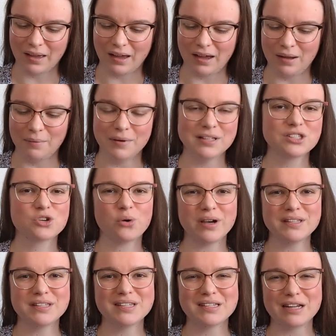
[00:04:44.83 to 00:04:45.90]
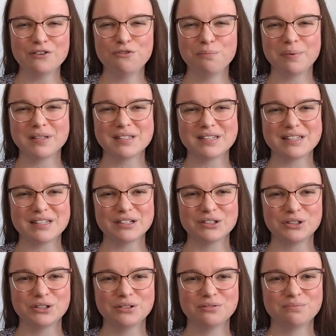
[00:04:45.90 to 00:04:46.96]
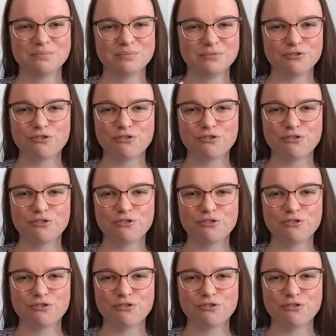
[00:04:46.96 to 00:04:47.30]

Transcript: It's quite stiff, but still